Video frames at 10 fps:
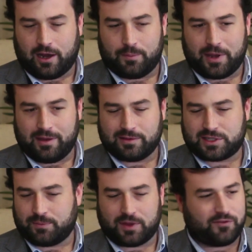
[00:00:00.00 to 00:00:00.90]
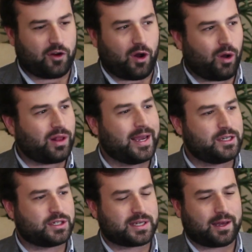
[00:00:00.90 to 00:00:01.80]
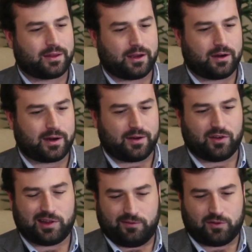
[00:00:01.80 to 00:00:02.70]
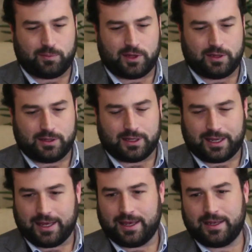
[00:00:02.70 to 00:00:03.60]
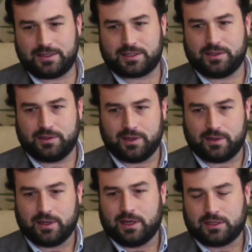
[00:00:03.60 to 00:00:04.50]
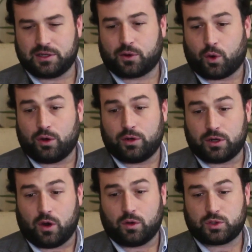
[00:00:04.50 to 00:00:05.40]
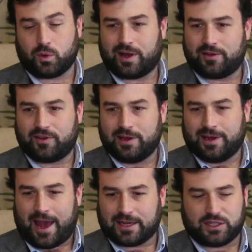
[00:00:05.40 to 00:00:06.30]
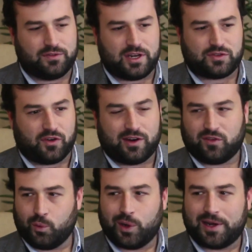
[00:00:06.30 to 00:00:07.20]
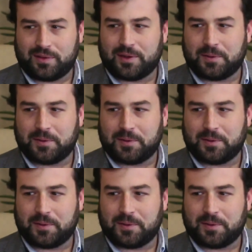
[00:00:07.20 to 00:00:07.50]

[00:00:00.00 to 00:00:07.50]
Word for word: um, something for all ages out there, everything from the, the kids to the, to the grown adults. We'll have activities for everyone out